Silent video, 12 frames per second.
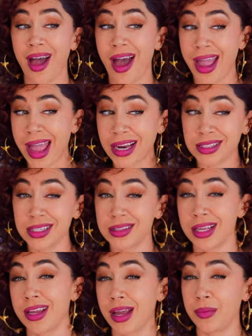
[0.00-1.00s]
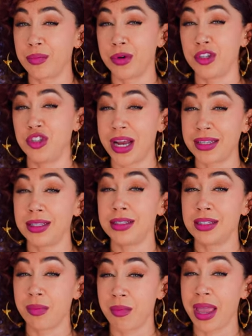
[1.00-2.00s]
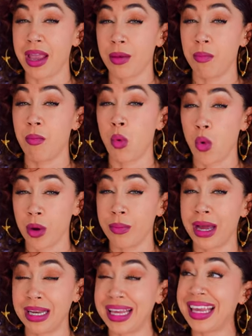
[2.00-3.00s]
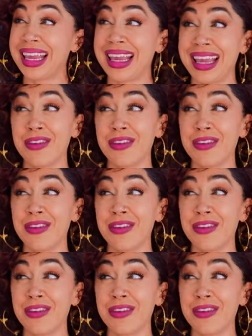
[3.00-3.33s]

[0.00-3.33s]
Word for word: I actually think I'm projected to make more money,